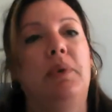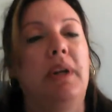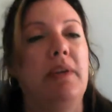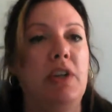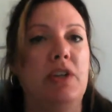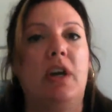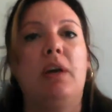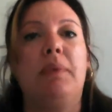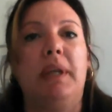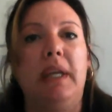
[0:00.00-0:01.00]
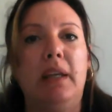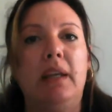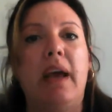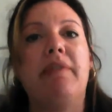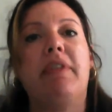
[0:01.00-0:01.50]
whenever you're typing
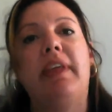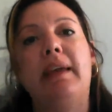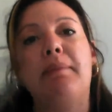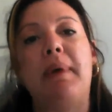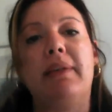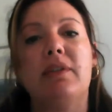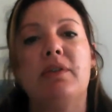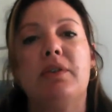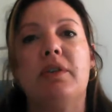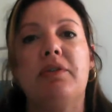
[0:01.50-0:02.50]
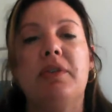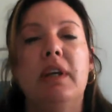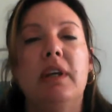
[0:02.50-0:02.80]
in, have a think about the sort of